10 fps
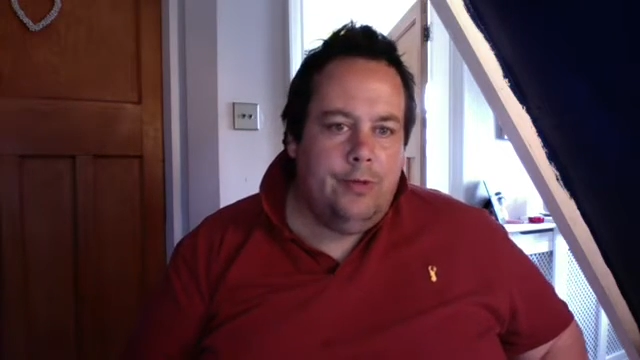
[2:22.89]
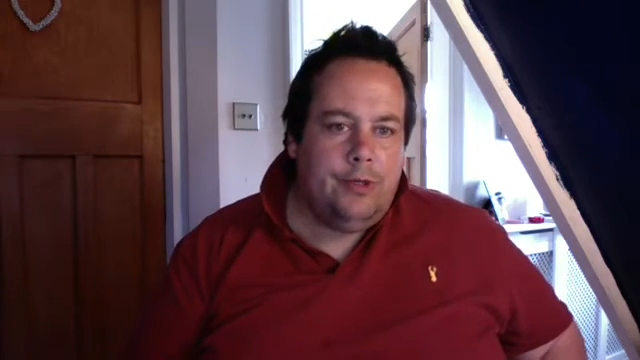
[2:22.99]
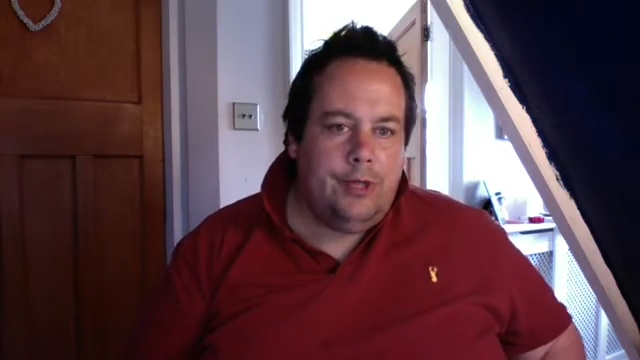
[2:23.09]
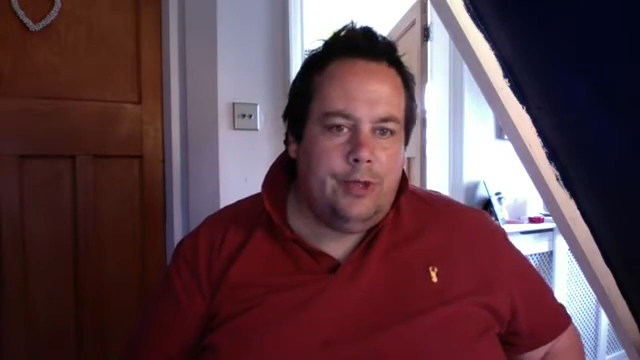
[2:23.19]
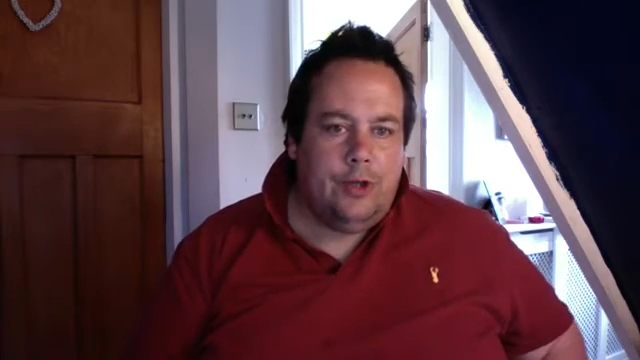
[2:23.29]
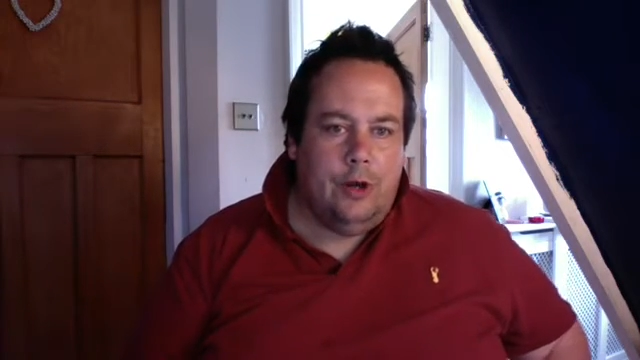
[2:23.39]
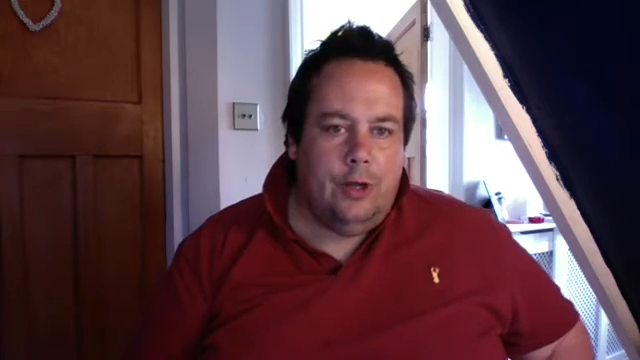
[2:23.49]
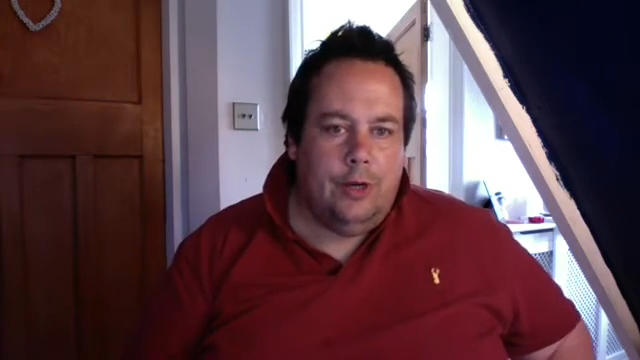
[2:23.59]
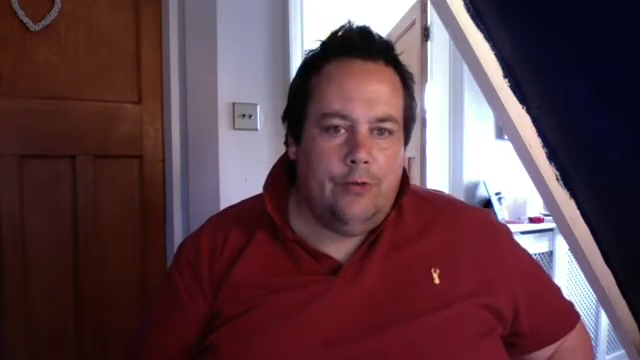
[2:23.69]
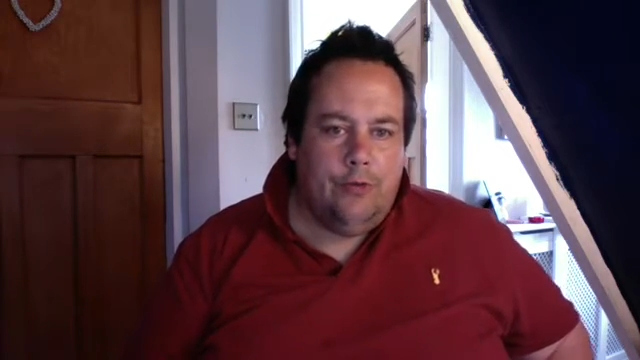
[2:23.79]
said
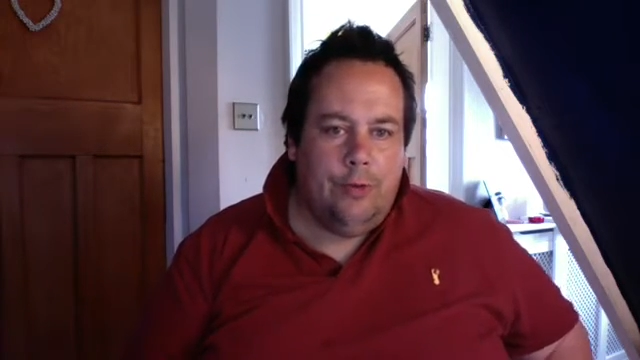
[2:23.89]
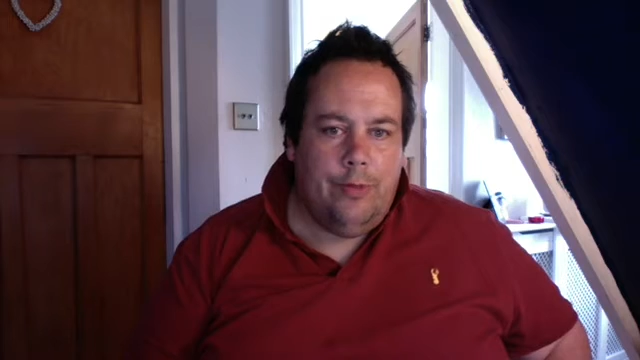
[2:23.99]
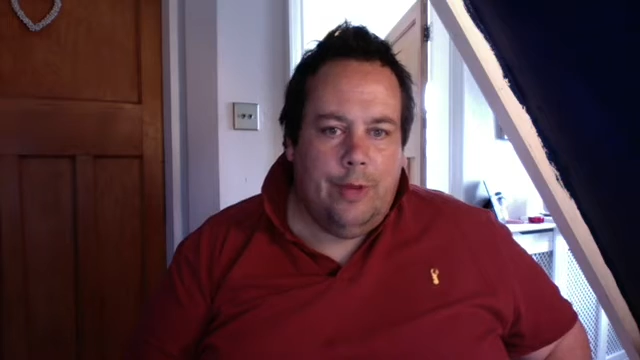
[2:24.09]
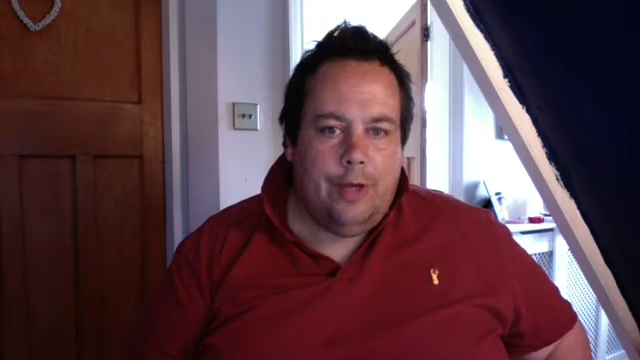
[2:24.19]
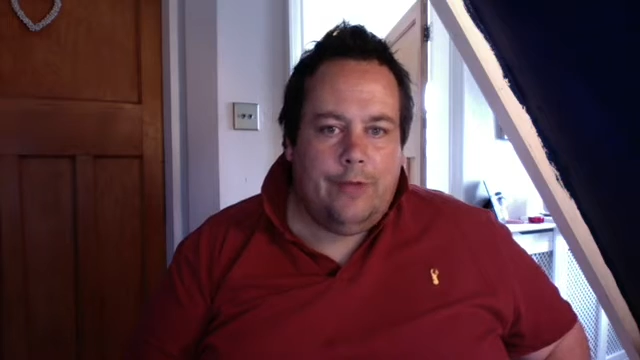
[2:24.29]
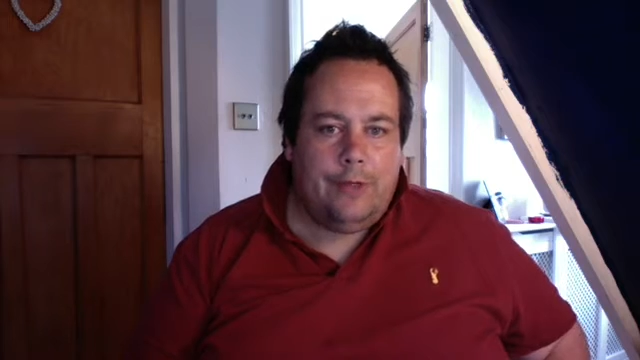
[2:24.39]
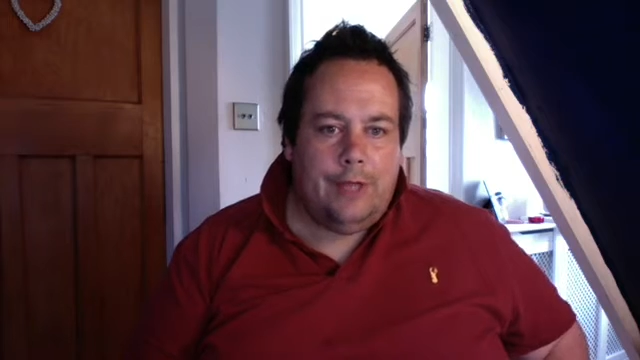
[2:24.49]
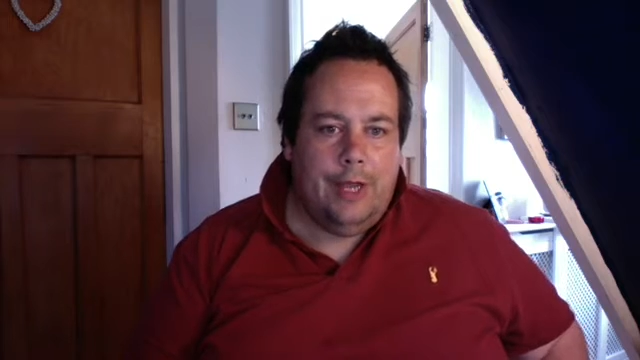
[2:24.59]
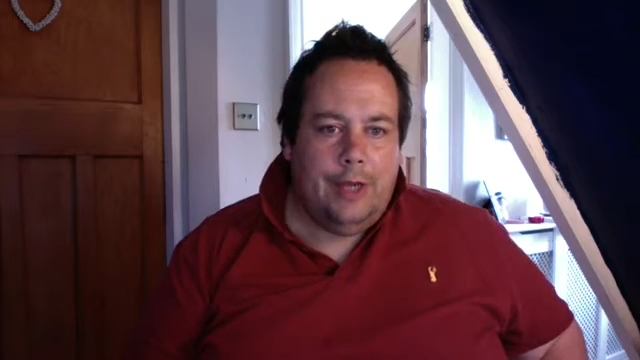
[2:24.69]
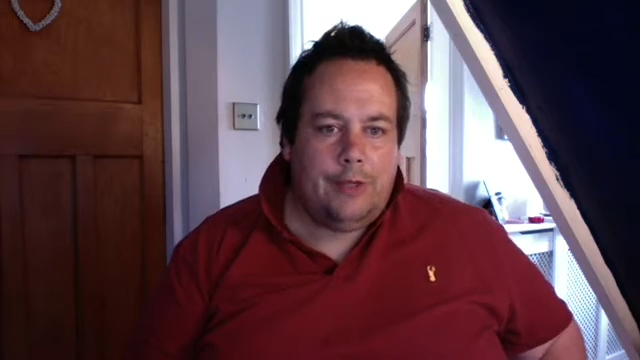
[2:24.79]
Charlie, rubbing the back of his
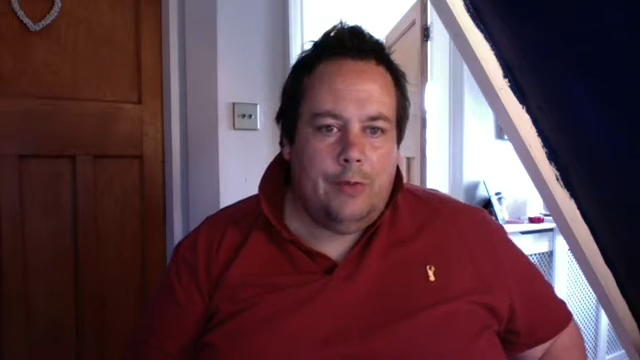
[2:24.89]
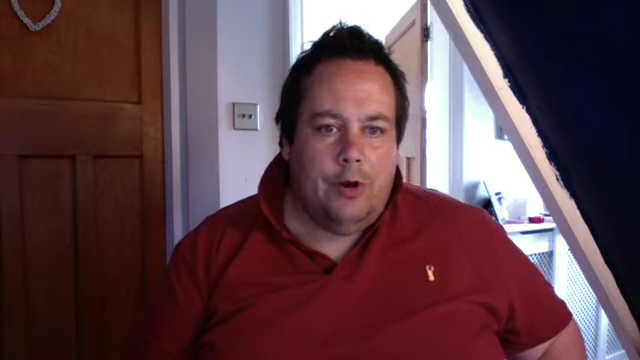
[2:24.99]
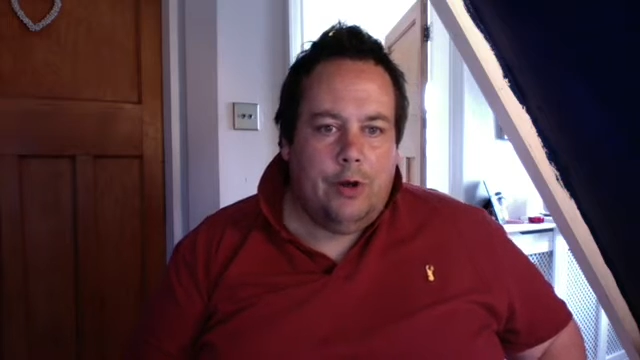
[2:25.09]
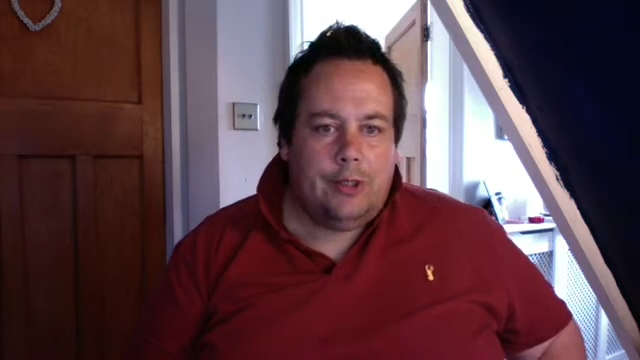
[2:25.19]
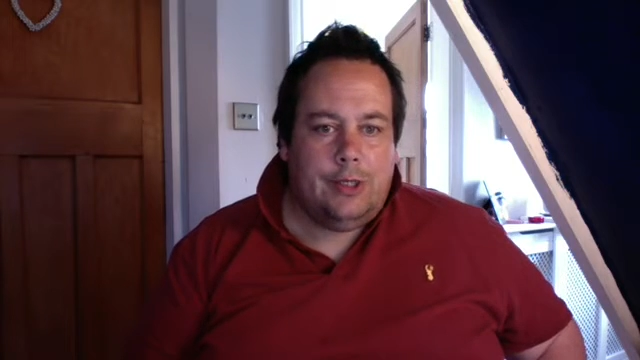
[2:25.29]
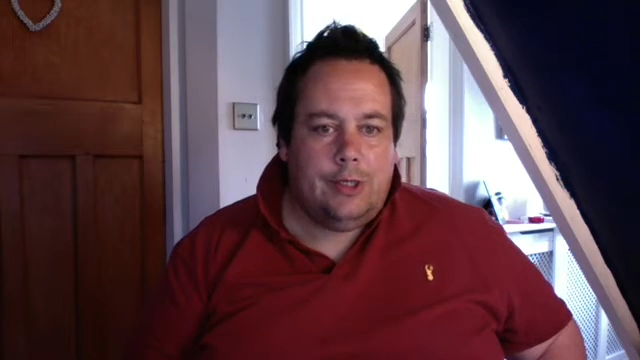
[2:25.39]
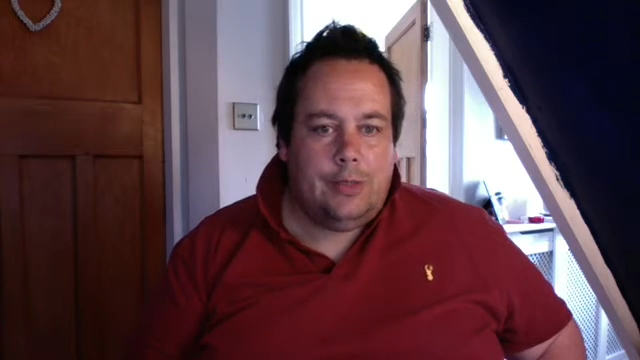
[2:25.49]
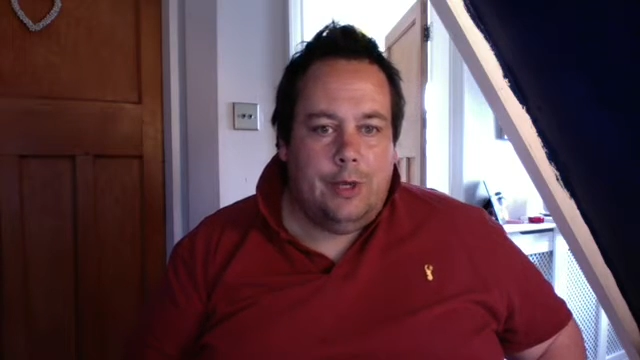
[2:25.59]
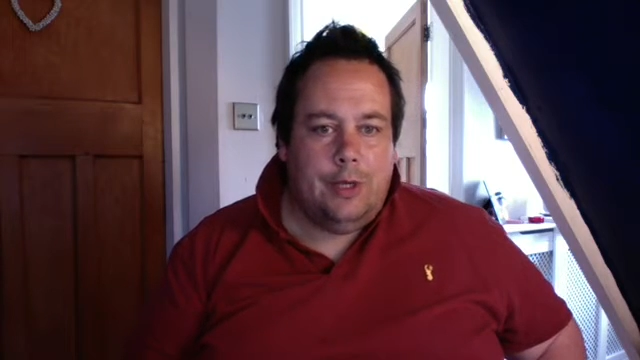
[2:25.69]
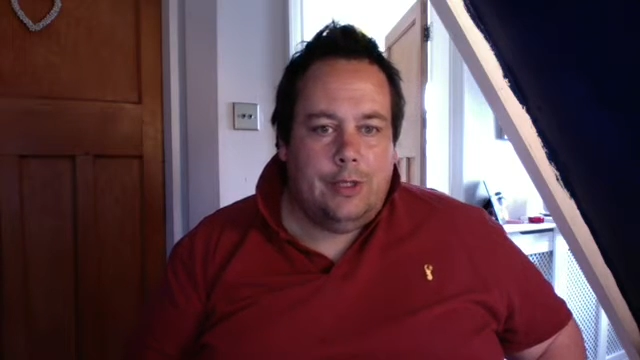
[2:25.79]
neck as Marcus
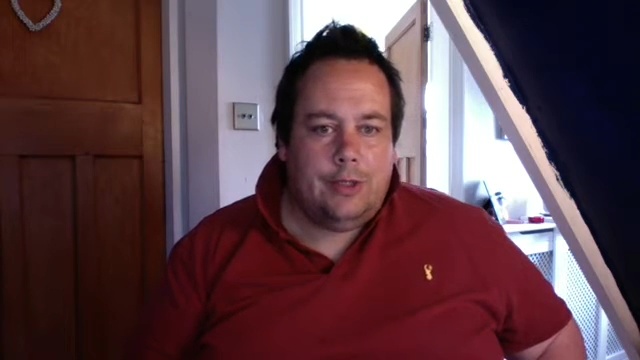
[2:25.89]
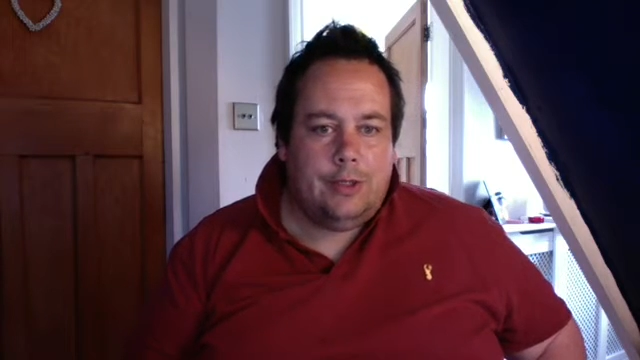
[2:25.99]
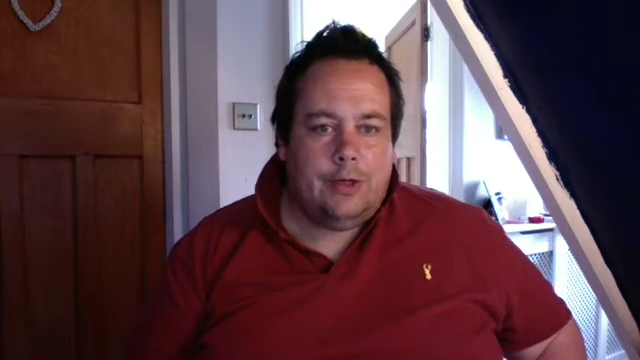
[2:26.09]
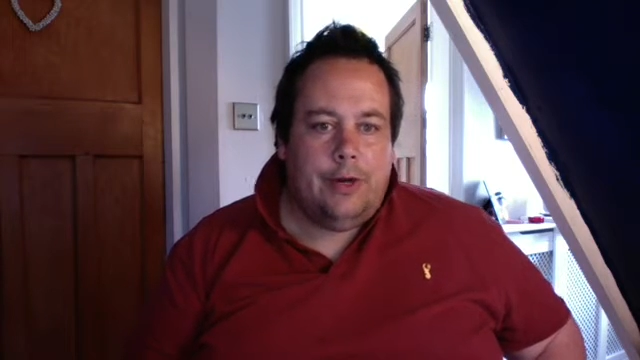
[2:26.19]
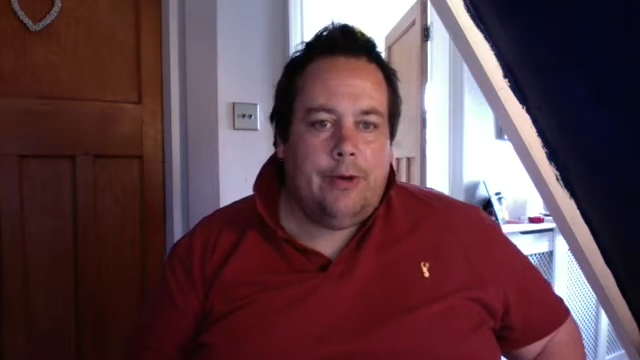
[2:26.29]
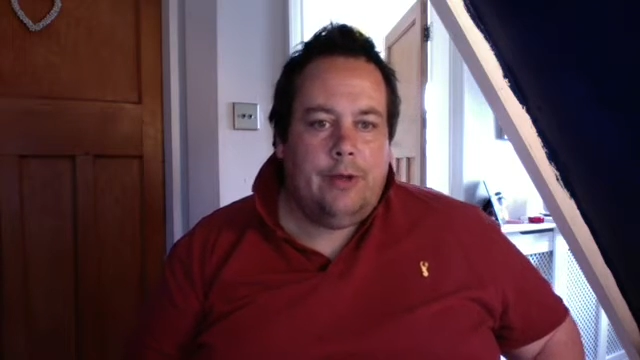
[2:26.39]
disappeared into the crowd.